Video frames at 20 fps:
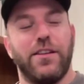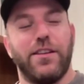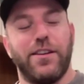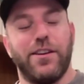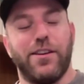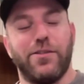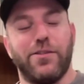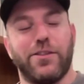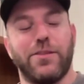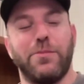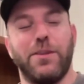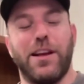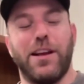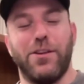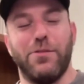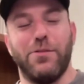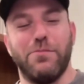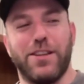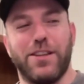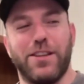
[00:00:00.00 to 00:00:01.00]
yo, some
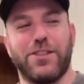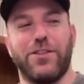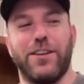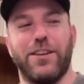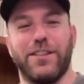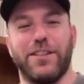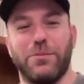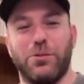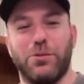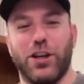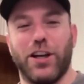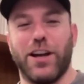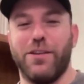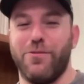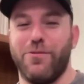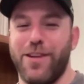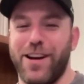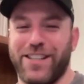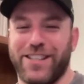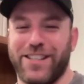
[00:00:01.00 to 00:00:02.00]
yellow mustard on some
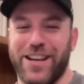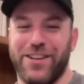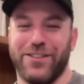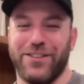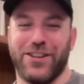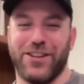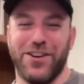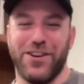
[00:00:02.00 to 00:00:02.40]
chicken and rice sounds